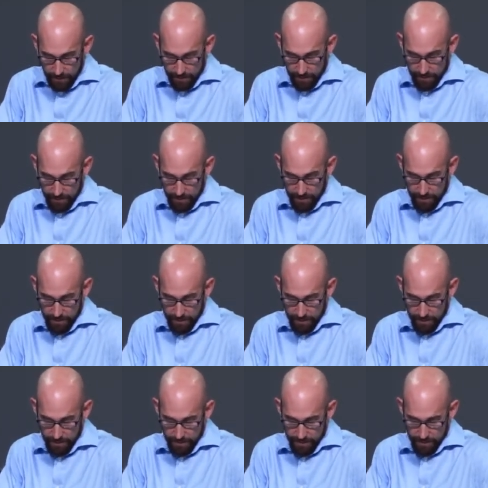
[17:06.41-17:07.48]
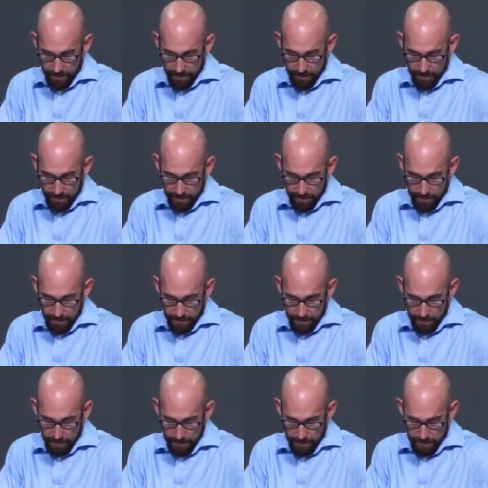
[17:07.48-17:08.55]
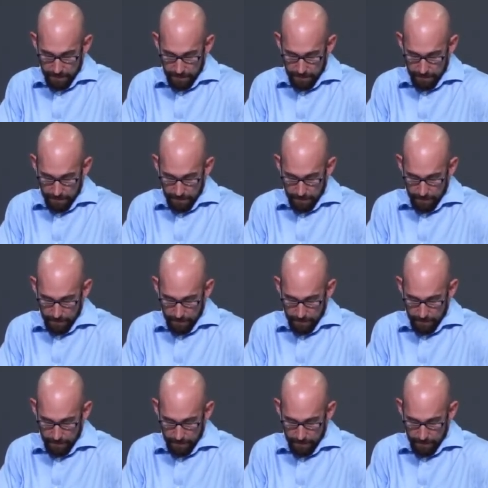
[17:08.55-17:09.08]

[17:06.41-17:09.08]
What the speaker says: No one is speaking in this clip.